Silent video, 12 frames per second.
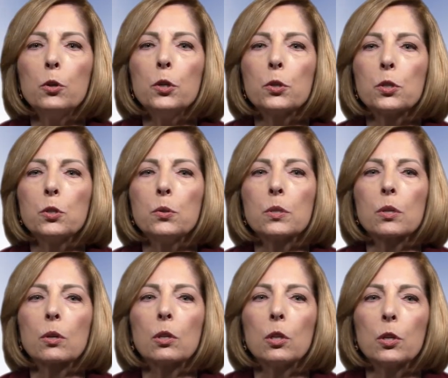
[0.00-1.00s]
your students
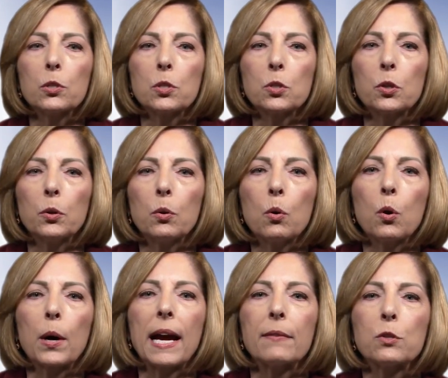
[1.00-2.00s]
are close to
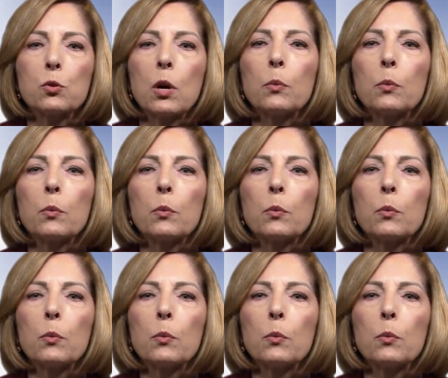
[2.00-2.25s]
or have strong